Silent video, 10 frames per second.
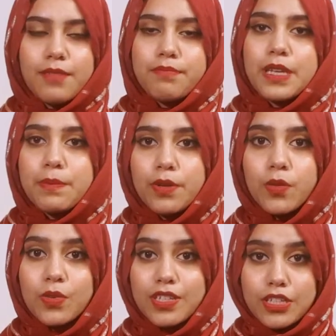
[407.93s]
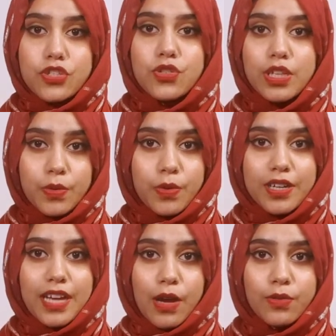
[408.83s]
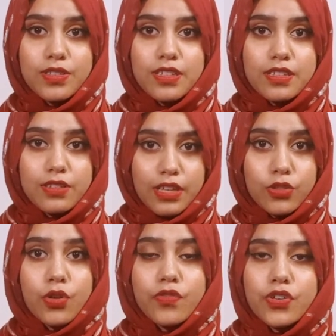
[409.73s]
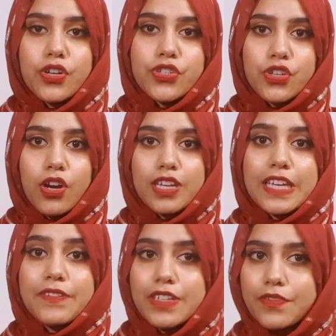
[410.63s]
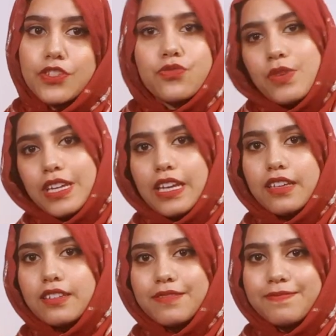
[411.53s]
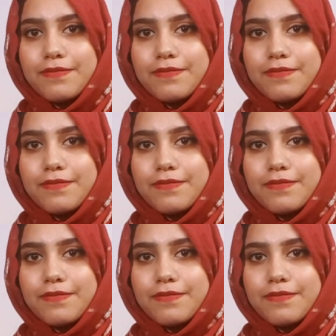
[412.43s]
People would literally work out and go for a jog even if it's raining.